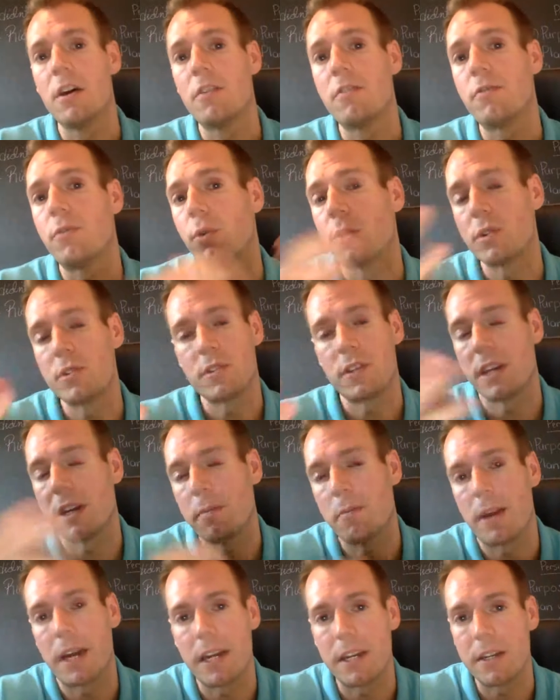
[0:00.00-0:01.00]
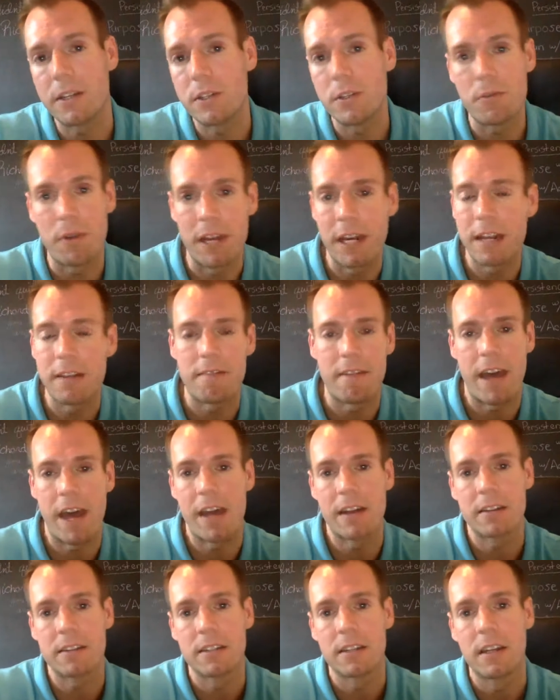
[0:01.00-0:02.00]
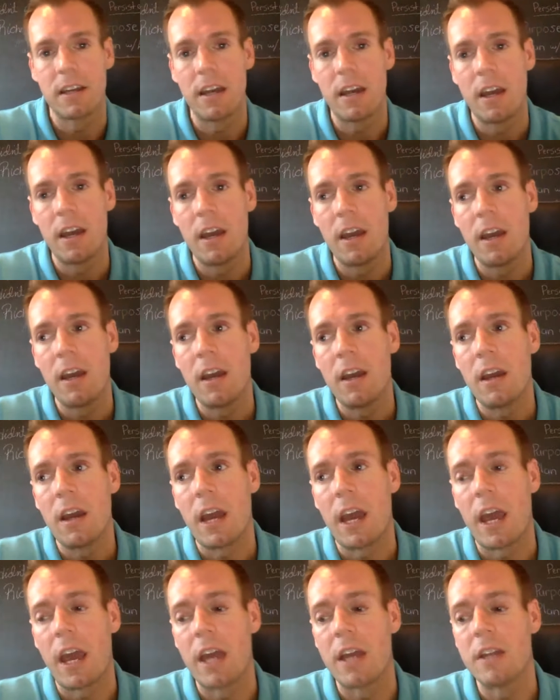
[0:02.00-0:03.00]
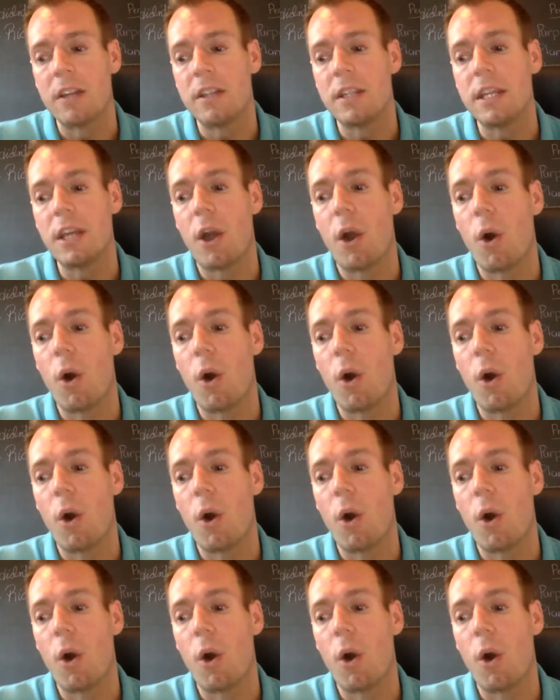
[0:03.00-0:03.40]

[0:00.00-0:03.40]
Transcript: force anybody to do any of that. And the